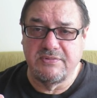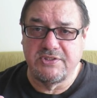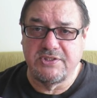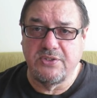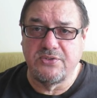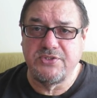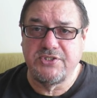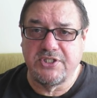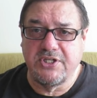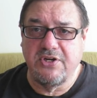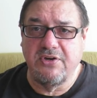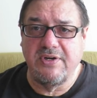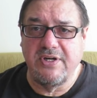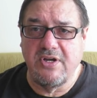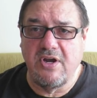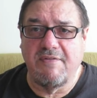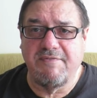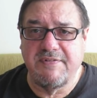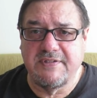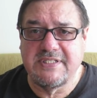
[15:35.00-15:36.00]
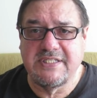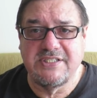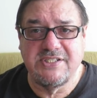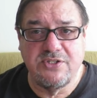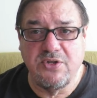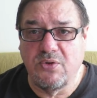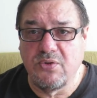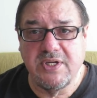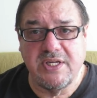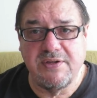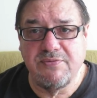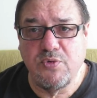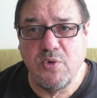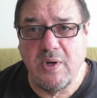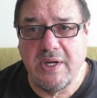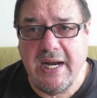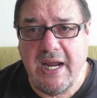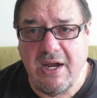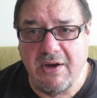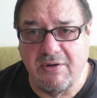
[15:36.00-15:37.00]
Social Security offices don't give
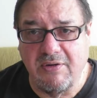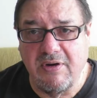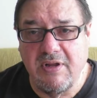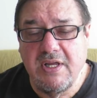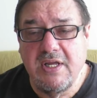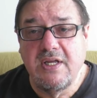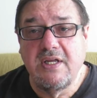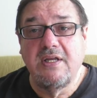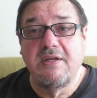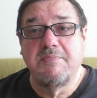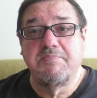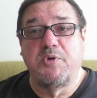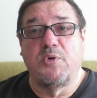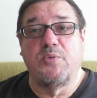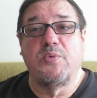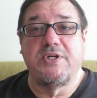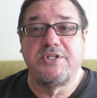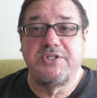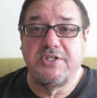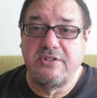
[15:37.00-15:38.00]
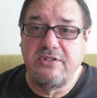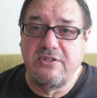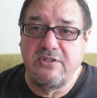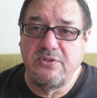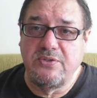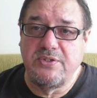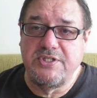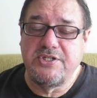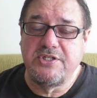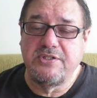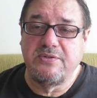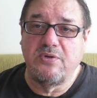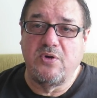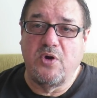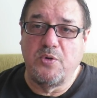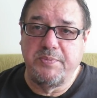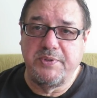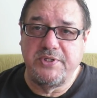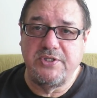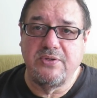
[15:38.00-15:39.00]
one out. But what you do is
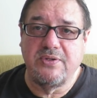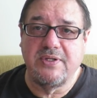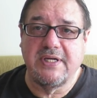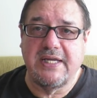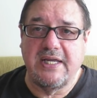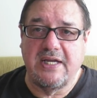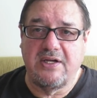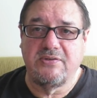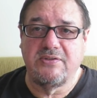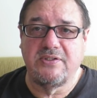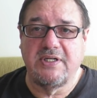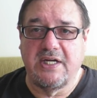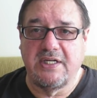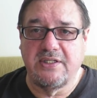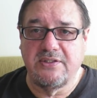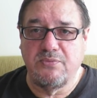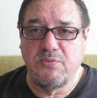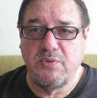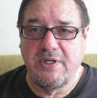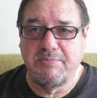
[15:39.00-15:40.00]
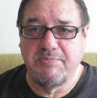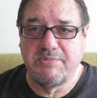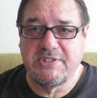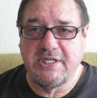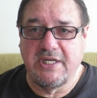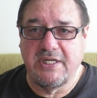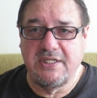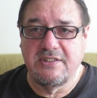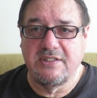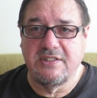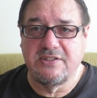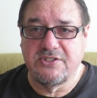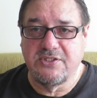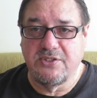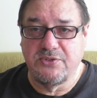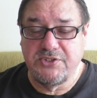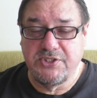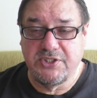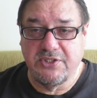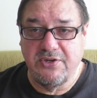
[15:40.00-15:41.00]
you open your account on the website, the
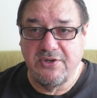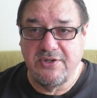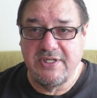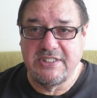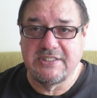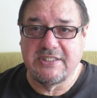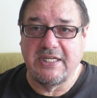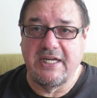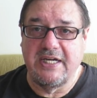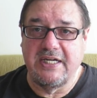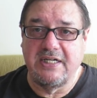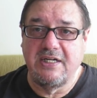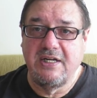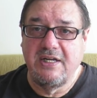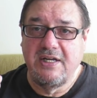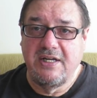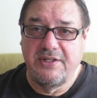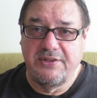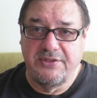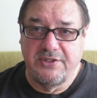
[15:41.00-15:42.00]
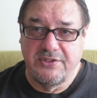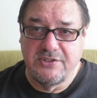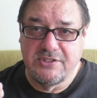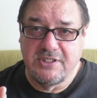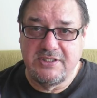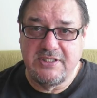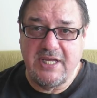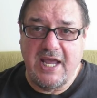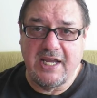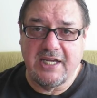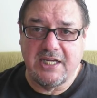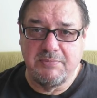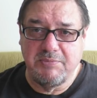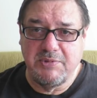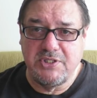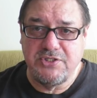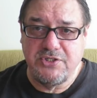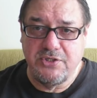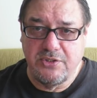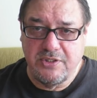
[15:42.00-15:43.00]
Social Security site, and there's a
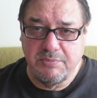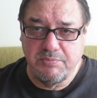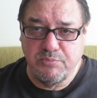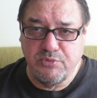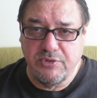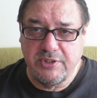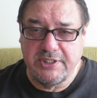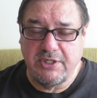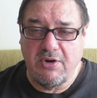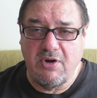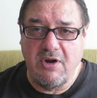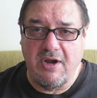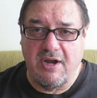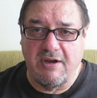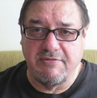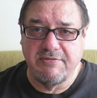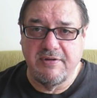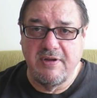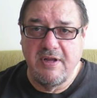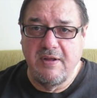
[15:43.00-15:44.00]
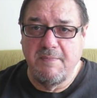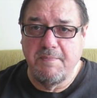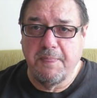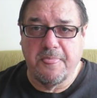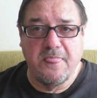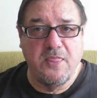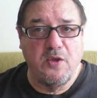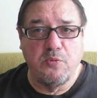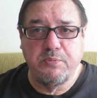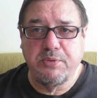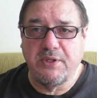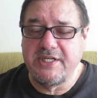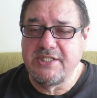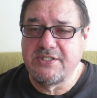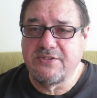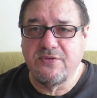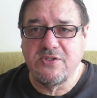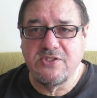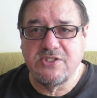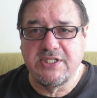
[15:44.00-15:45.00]
document you can print off. No
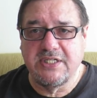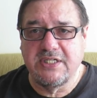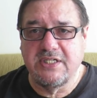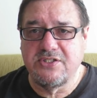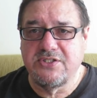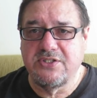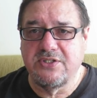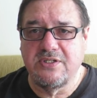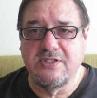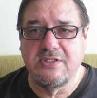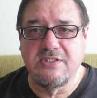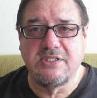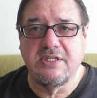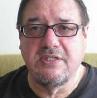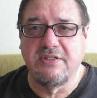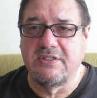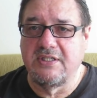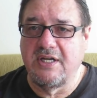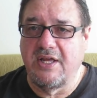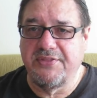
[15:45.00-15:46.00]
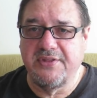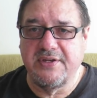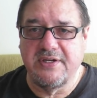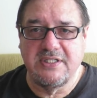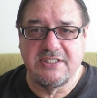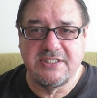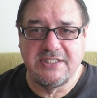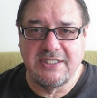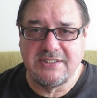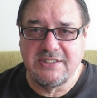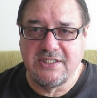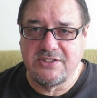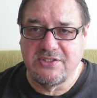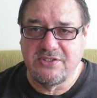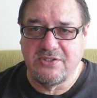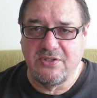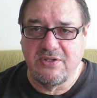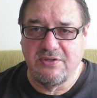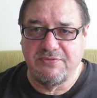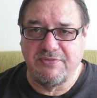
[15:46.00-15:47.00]
place for signatures, nothing that says
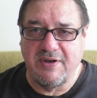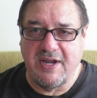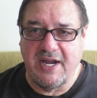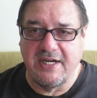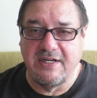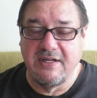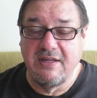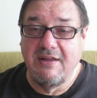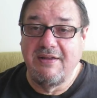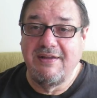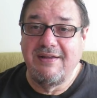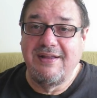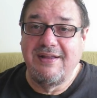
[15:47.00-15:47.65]
it's certified.